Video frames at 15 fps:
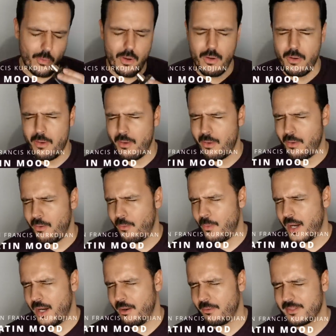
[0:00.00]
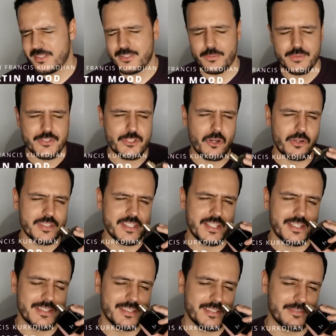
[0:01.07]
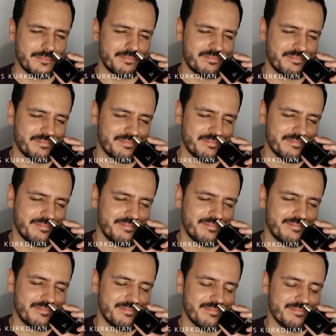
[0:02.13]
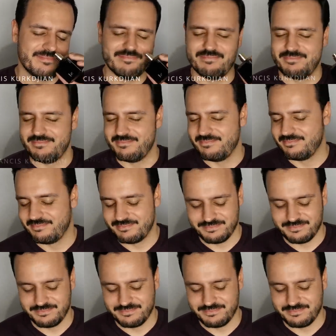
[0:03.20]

oh wow, it's so intoxicating. Mm.